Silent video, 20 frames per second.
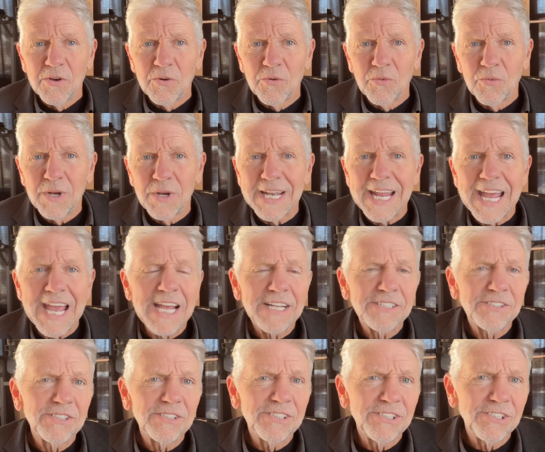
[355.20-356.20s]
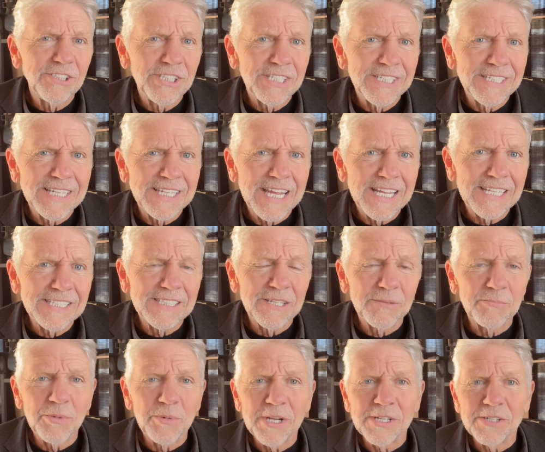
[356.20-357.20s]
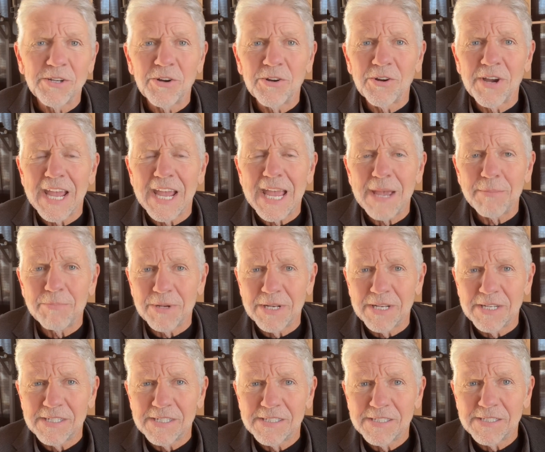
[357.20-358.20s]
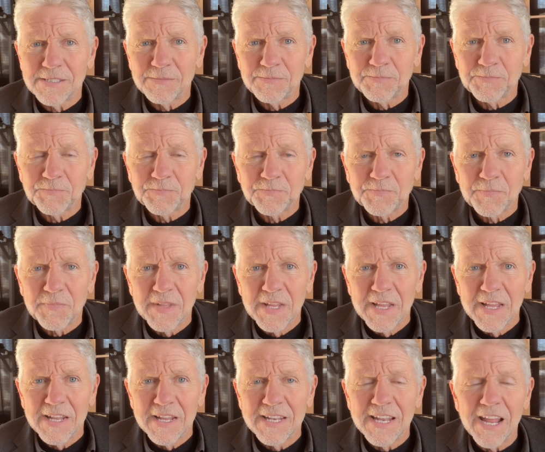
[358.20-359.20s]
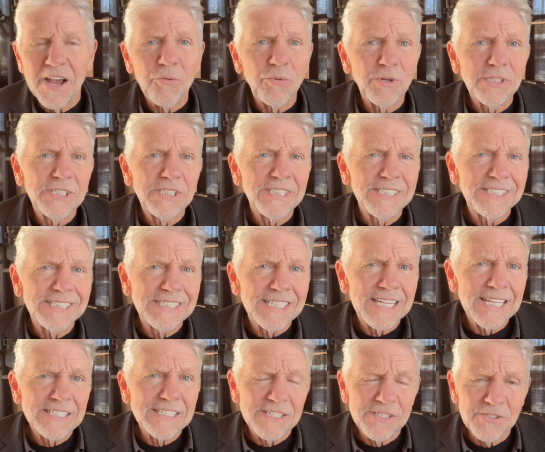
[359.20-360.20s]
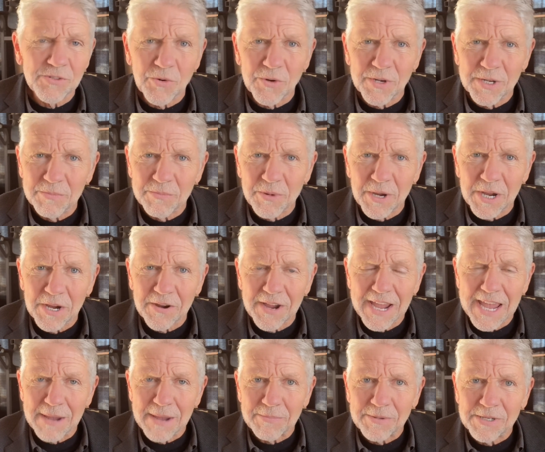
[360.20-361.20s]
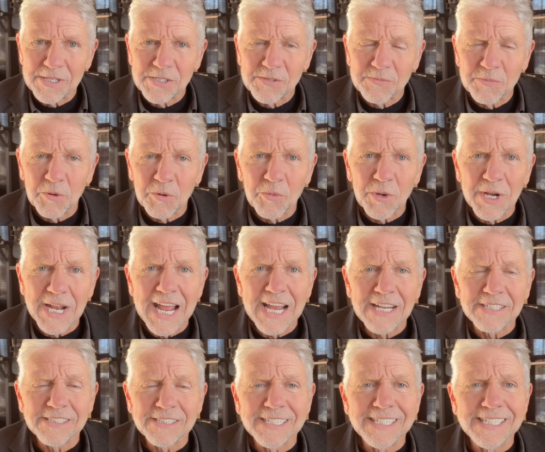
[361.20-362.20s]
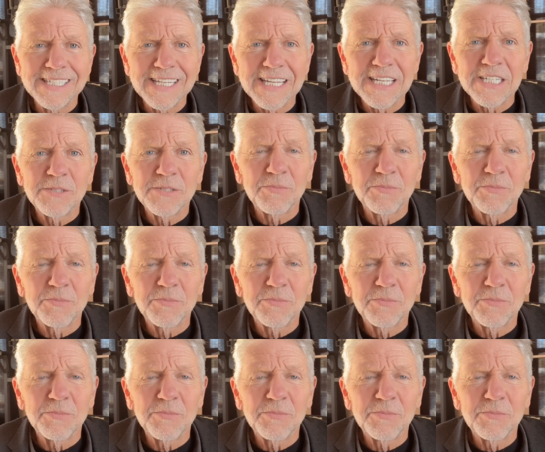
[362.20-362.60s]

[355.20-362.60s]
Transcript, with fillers: what actions she takes that bring her happiness. Not what she says is going to bring her happiness, but what actually does